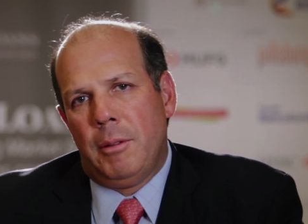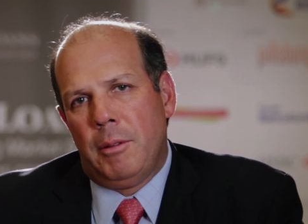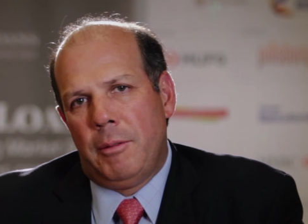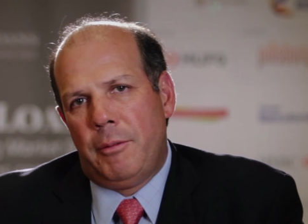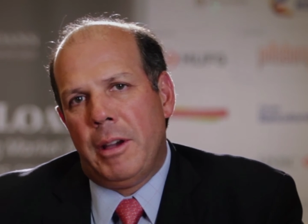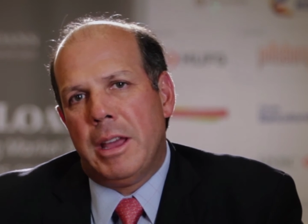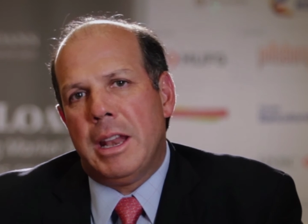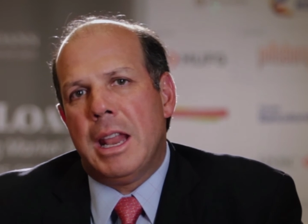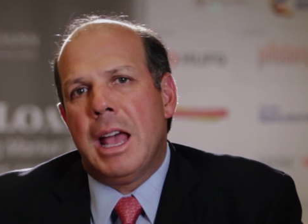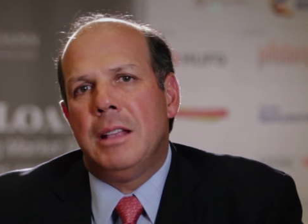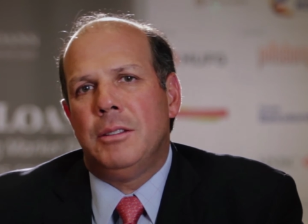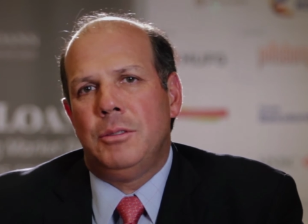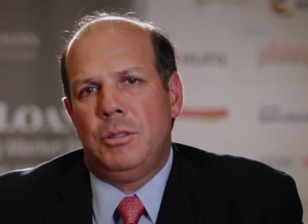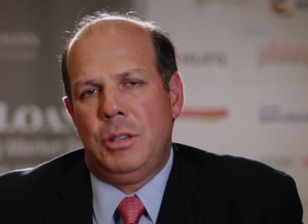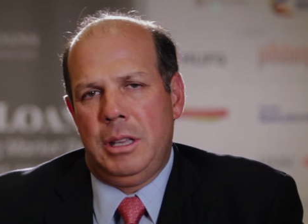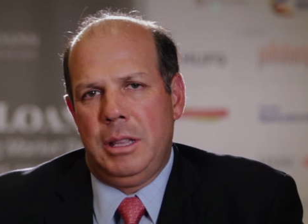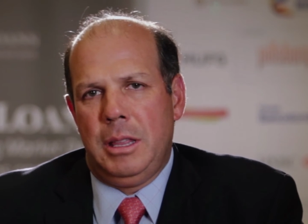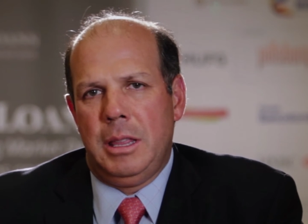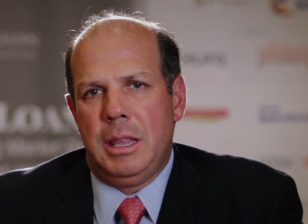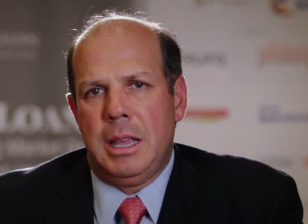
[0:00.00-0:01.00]

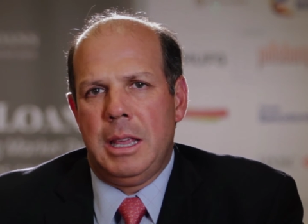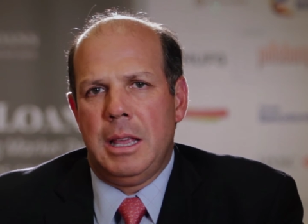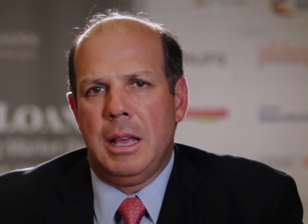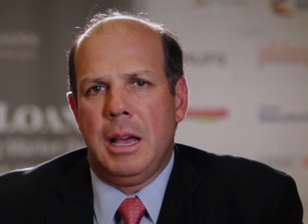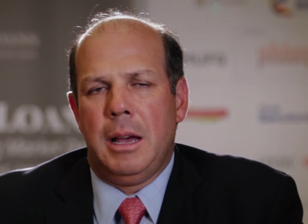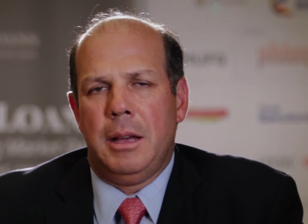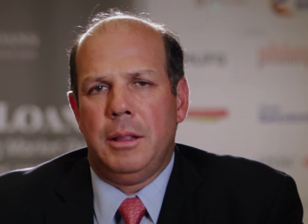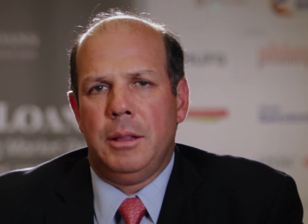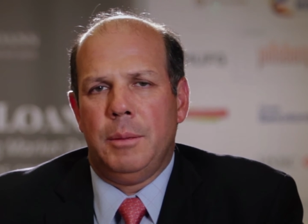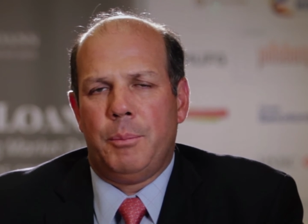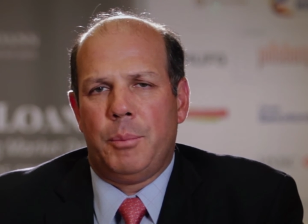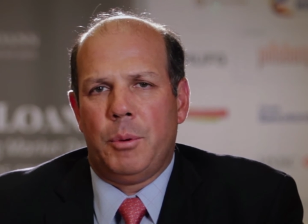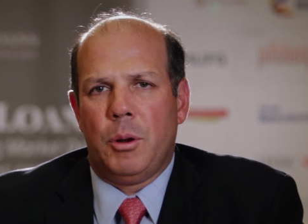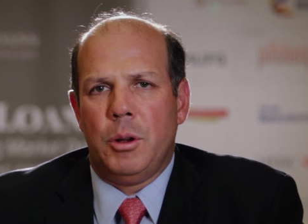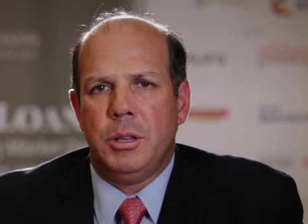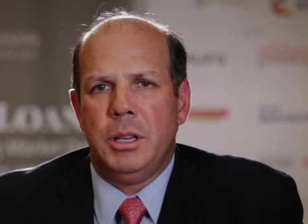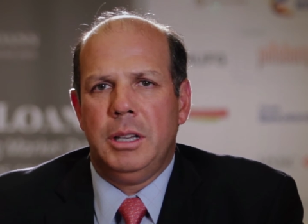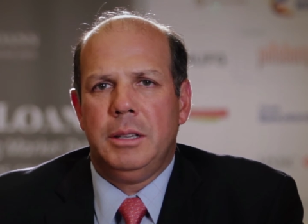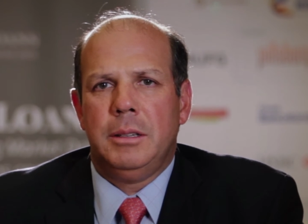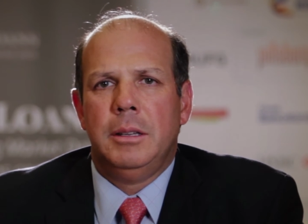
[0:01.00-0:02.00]
financing the
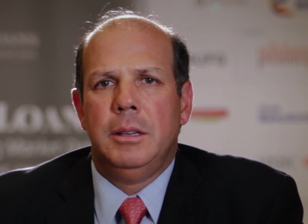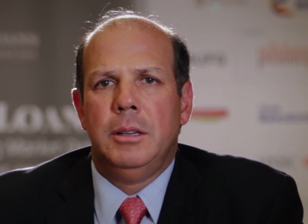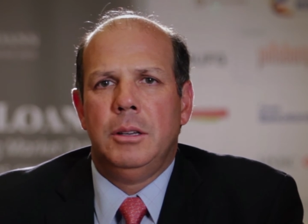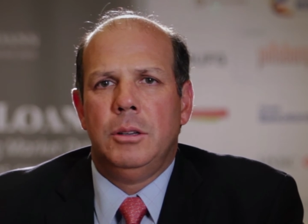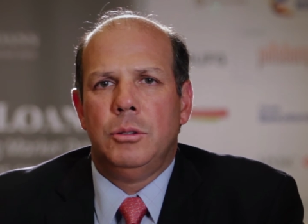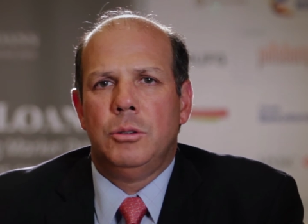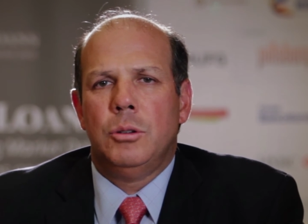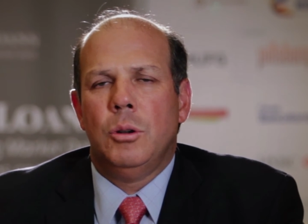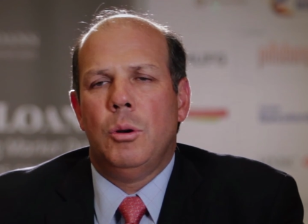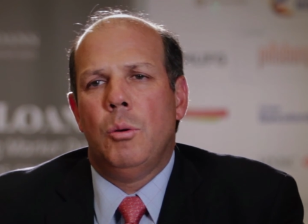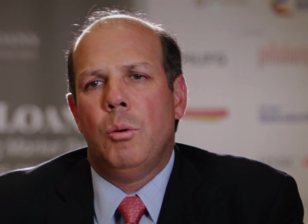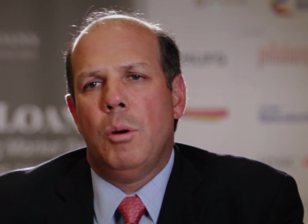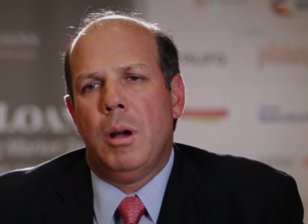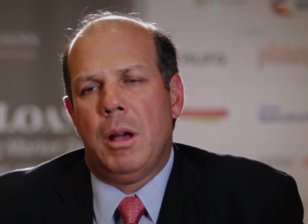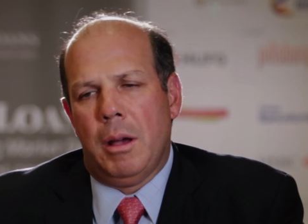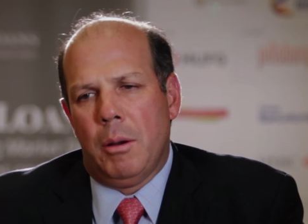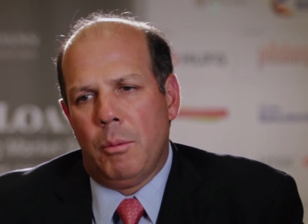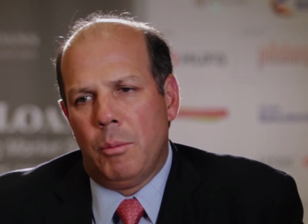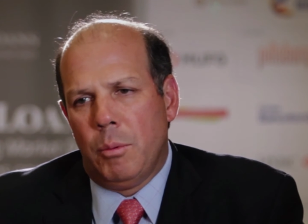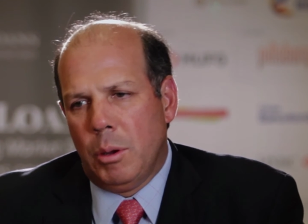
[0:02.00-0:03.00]
project,
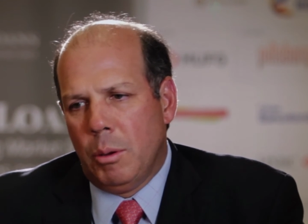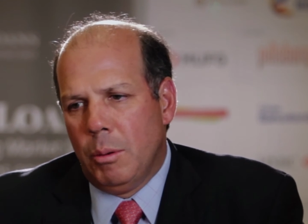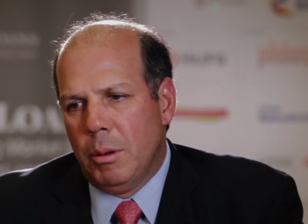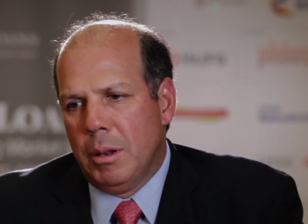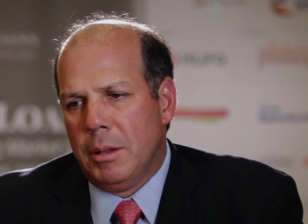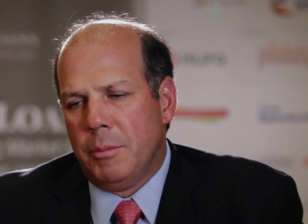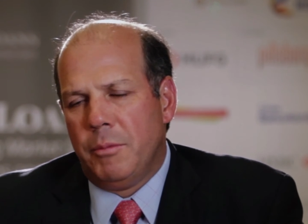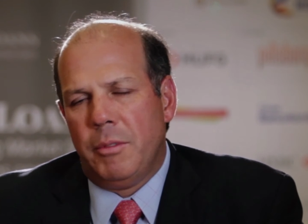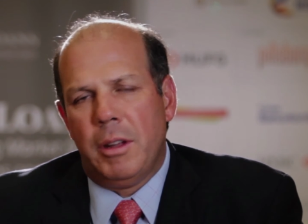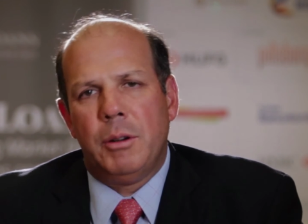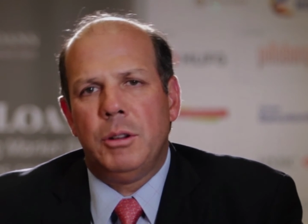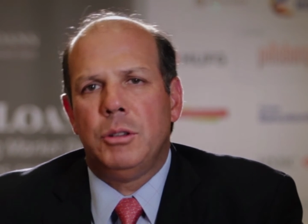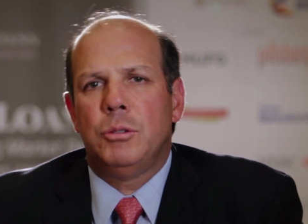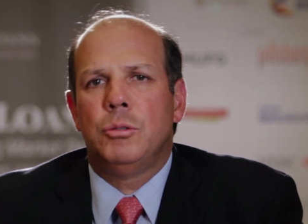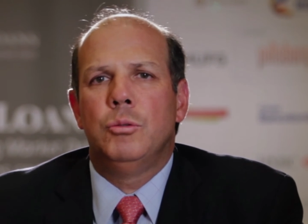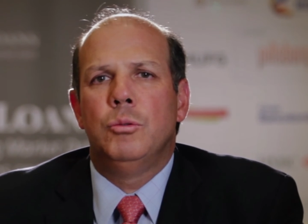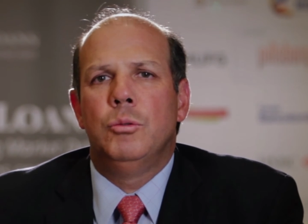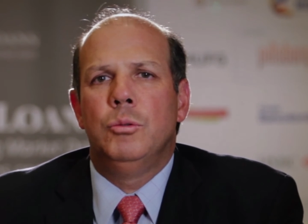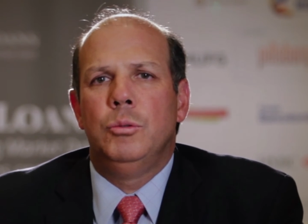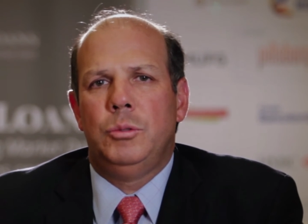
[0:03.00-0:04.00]
so we will very
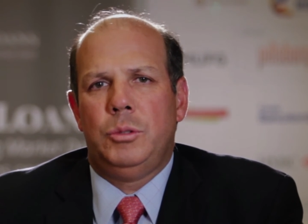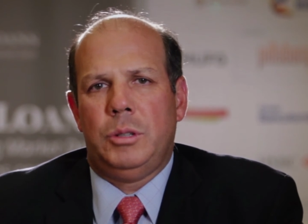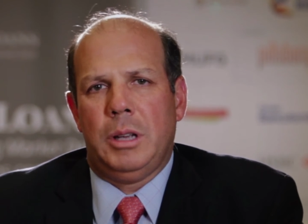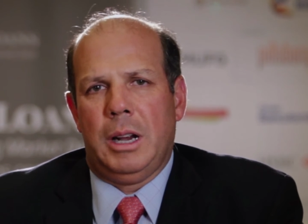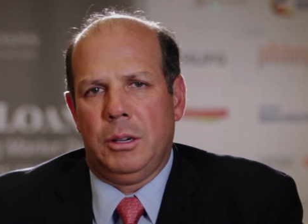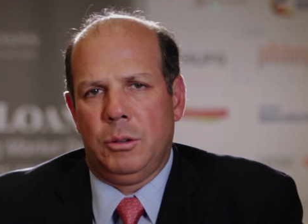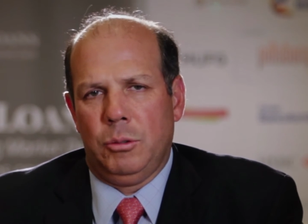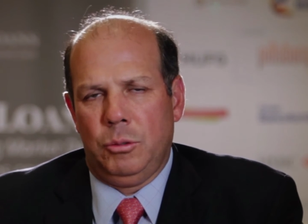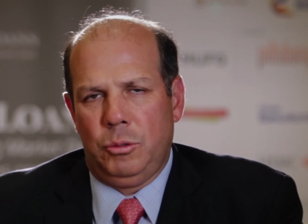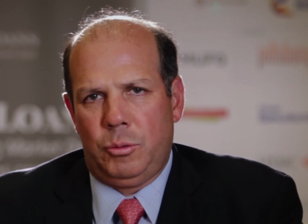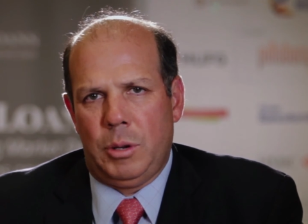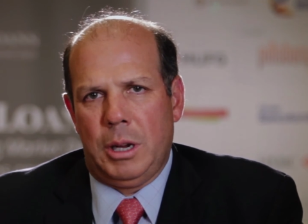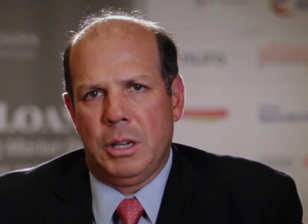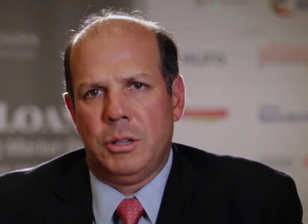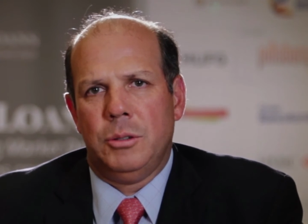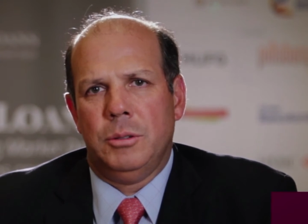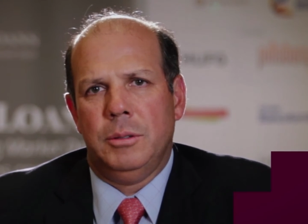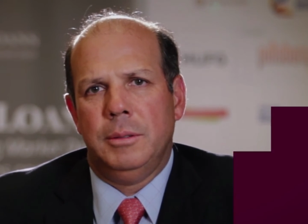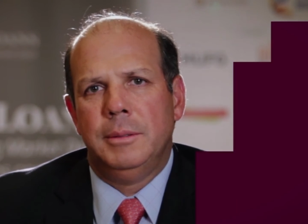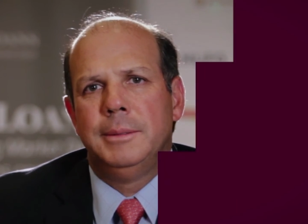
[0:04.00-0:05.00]
soon start
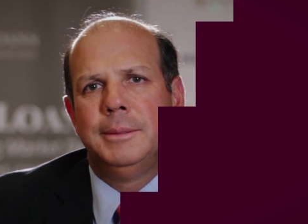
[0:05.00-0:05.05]
construction.